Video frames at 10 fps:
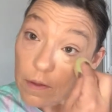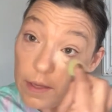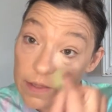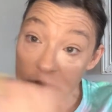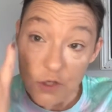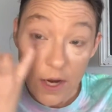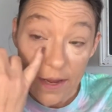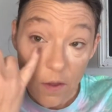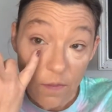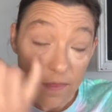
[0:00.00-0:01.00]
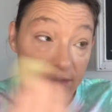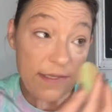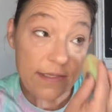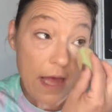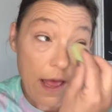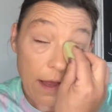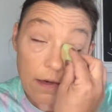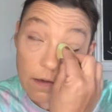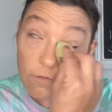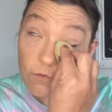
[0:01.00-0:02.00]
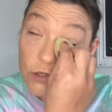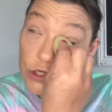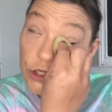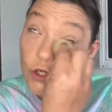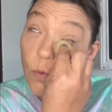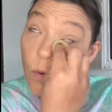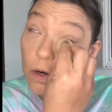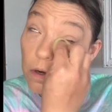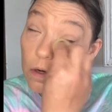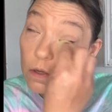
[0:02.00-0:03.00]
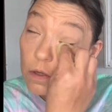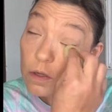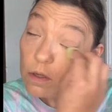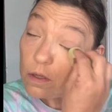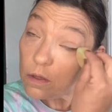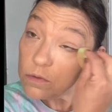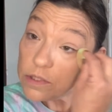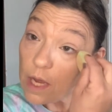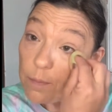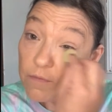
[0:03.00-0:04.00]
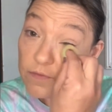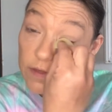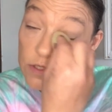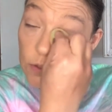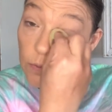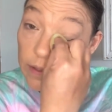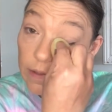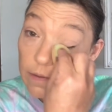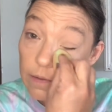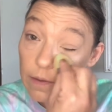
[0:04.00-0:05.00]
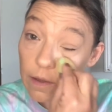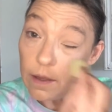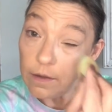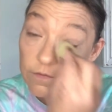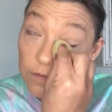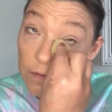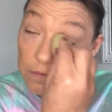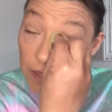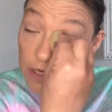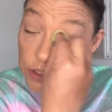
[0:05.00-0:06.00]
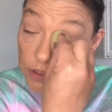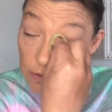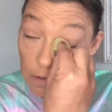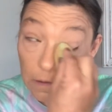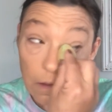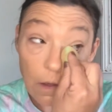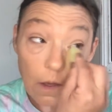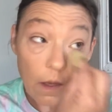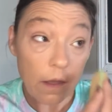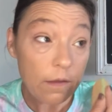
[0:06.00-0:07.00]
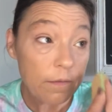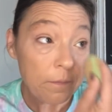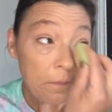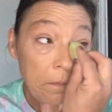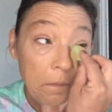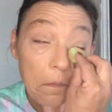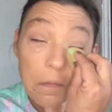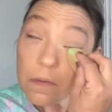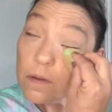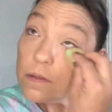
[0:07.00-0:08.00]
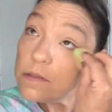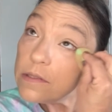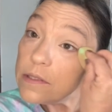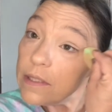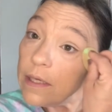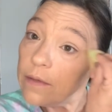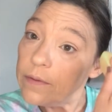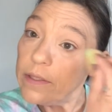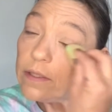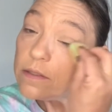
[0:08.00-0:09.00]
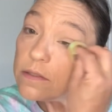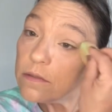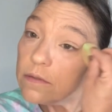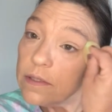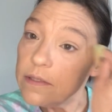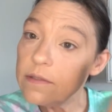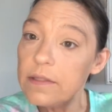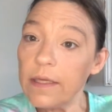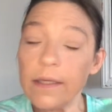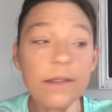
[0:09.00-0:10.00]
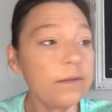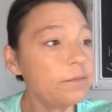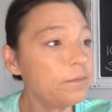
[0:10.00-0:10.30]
It's drying on this side for sure, on top of the dewy foundation. Let's see how it is on this side.